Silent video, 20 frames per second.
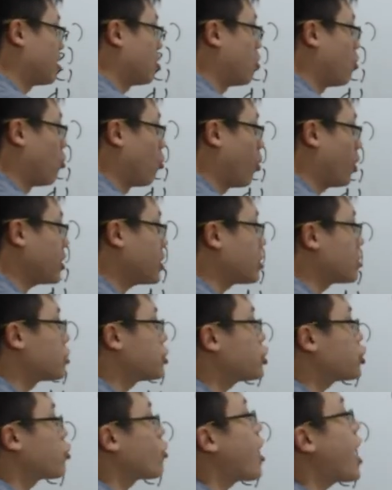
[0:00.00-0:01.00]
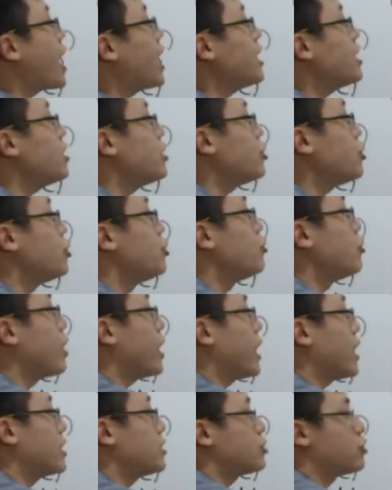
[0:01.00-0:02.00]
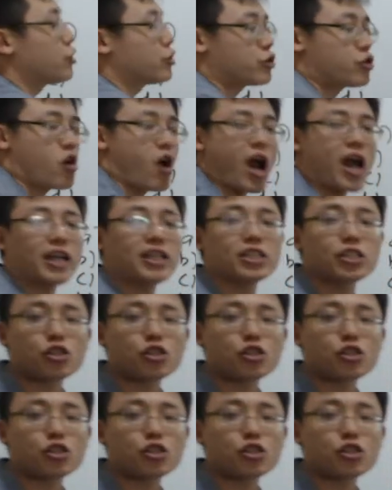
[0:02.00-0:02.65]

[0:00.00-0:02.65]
What they're trying to do is they're trying to